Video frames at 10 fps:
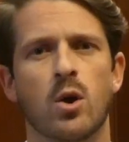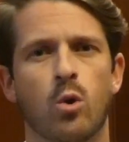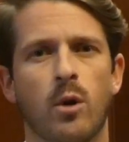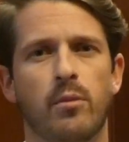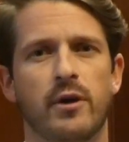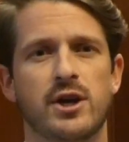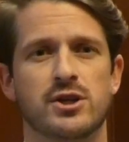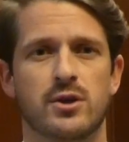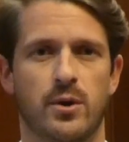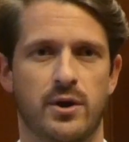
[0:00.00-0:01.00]

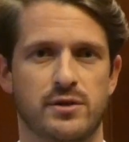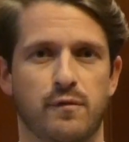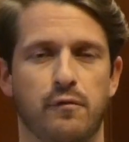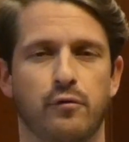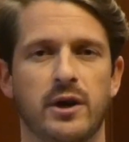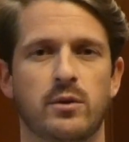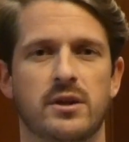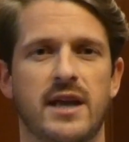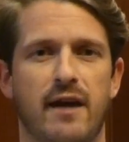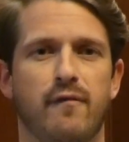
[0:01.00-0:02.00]
Corporation owners
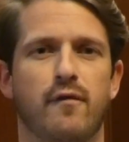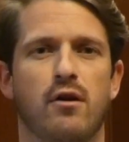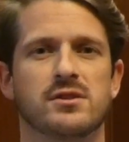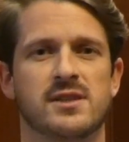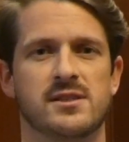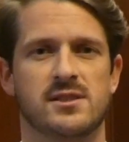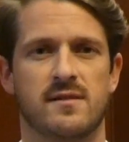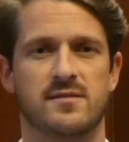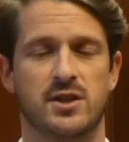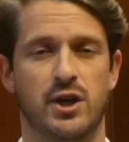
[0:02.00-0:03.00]
frequently have false senses
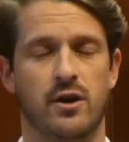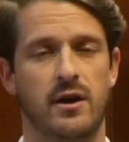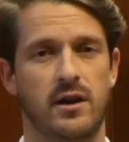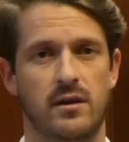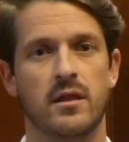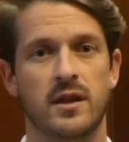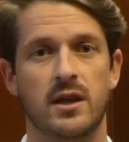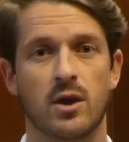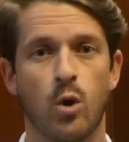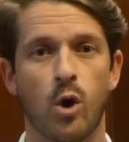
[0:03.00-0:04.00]
of security.
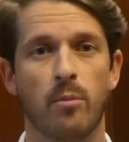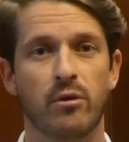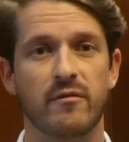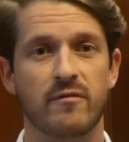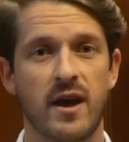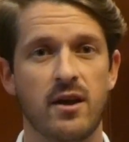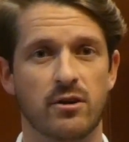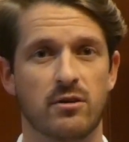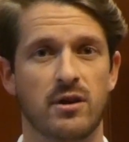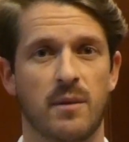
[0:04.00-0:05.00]
The corporate
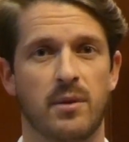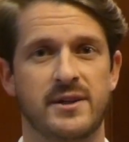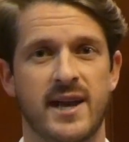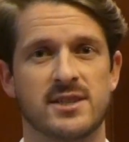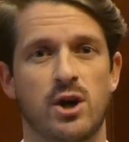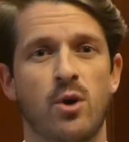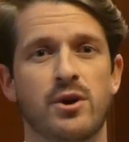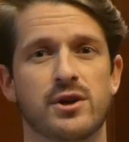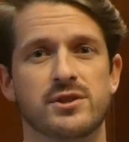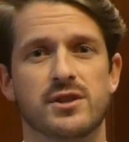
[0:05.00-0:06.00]
veil protects
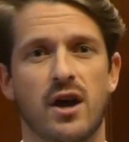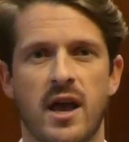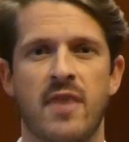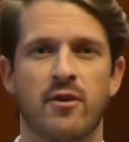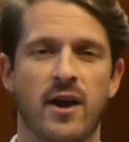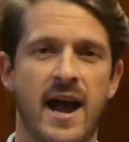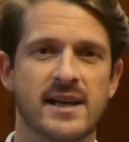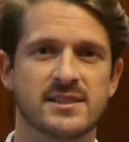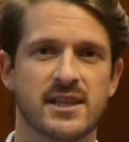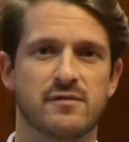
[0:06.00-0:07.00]
owners and their
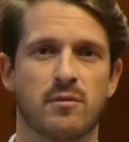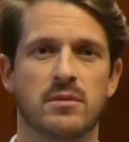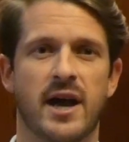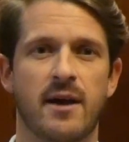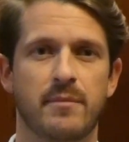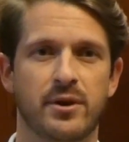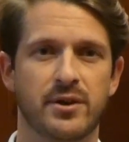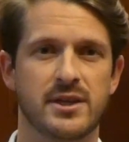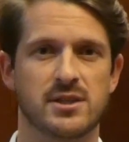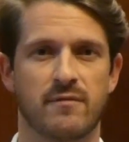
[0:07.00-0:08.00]
assets from
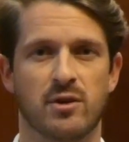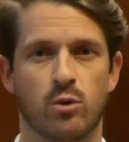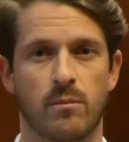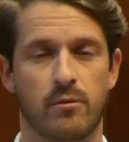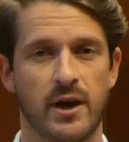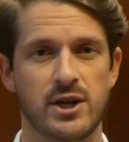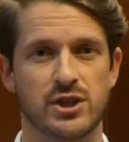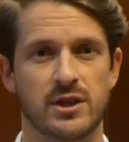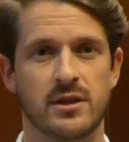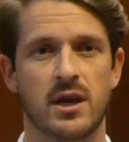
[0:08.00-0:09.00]
liabilities of the
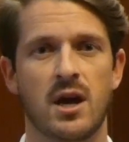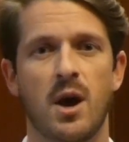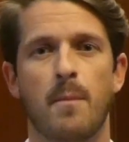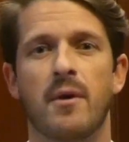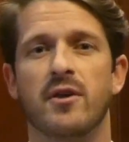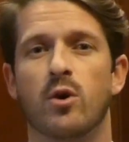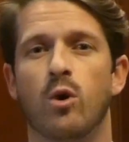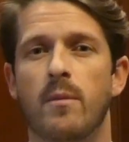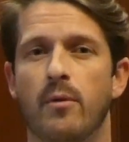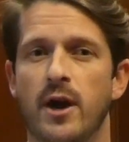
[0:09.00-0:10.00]
corporation, but the
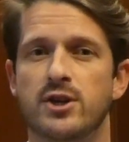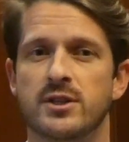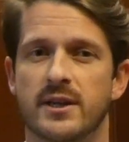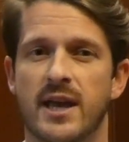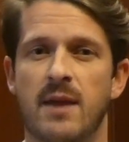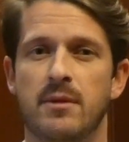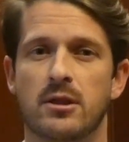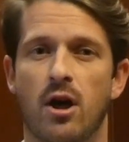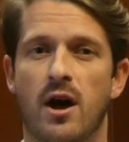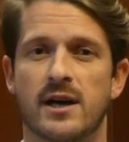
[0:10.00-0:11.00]
corporation can be
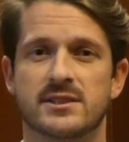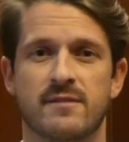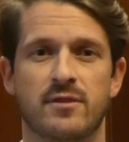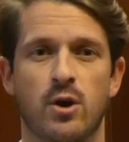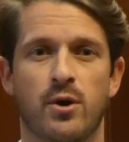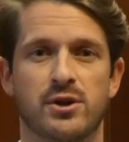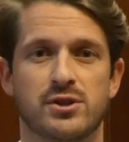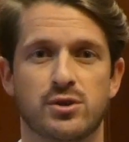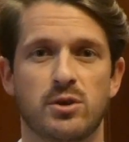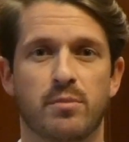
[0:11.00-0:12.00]
lost if the owner
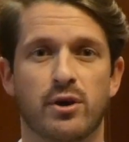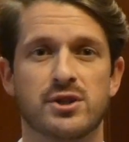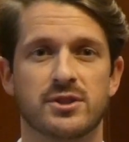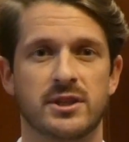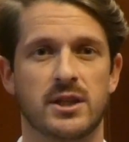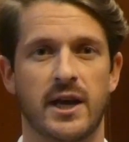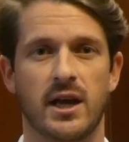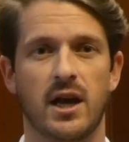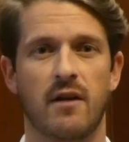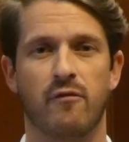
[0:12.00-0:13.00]
is sued personally,
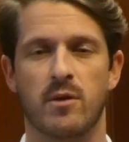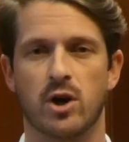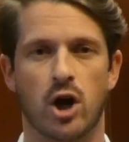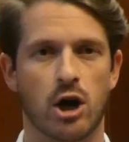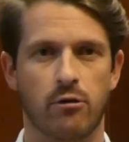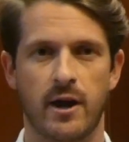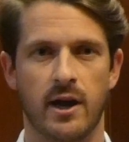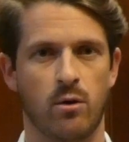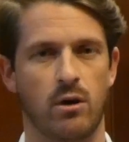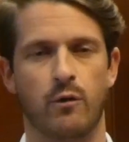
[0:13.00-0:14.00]
like from a car
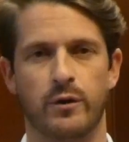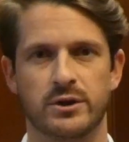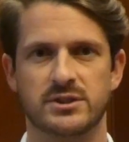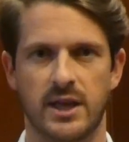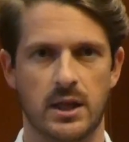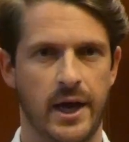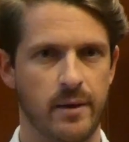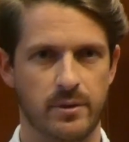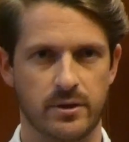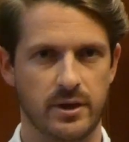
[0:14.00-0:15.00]
wreck or a real estate
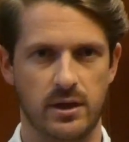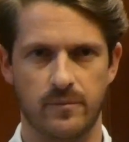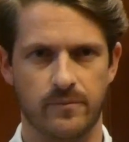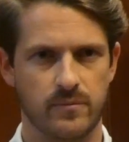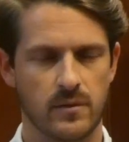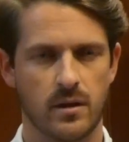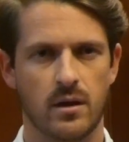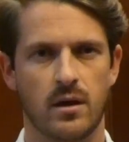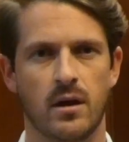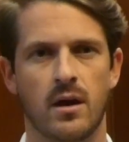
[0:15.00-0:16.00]
liability.
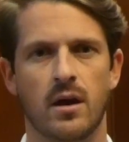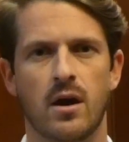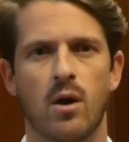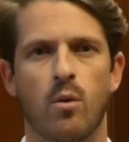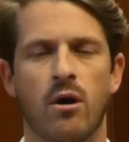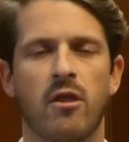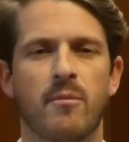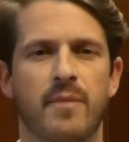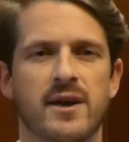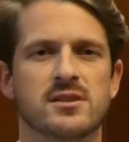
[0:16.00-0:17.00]
One of
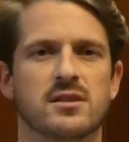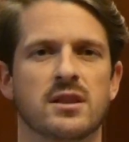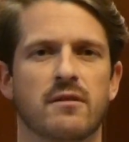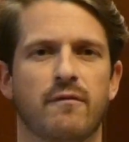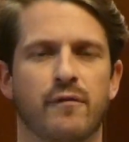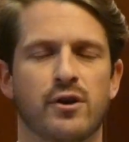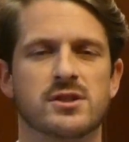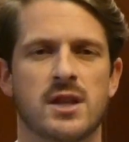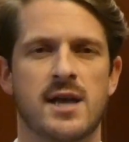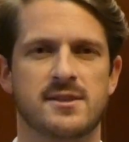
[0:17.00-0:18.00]
the best
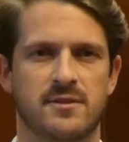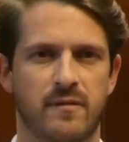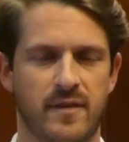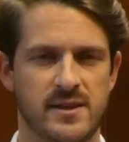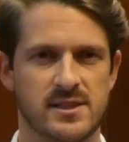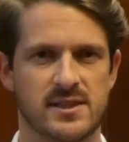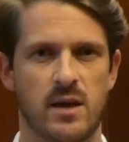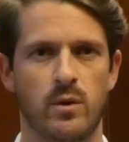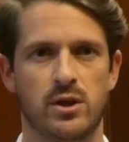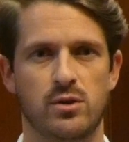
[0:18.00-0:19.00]
first lines of defenses
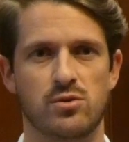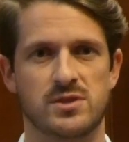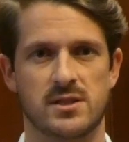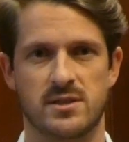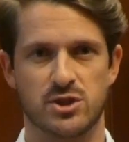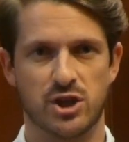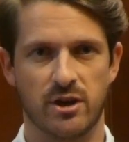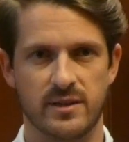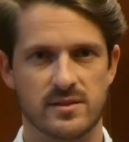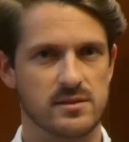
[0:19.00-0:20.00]
that we use is
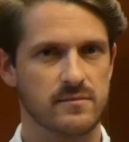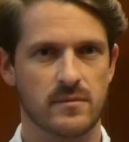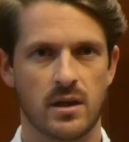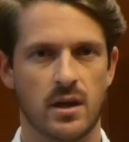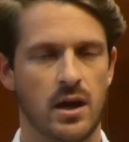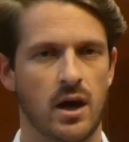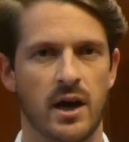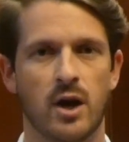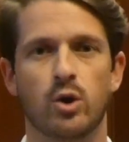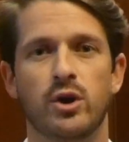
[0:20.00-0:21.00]
insurance,
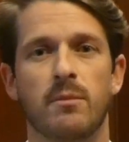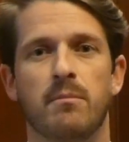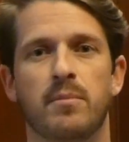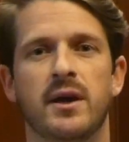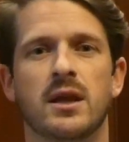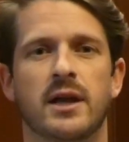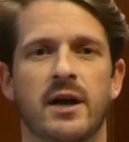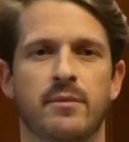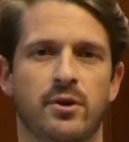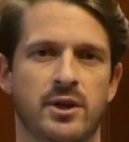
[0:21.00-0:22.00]
uh, including big
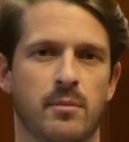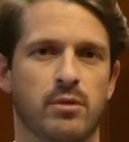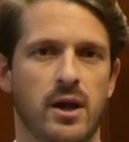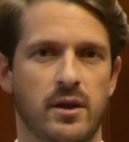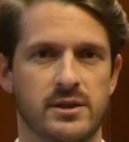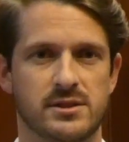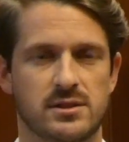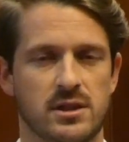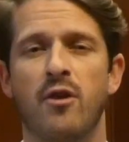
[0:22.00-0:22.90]
liability umbrellas.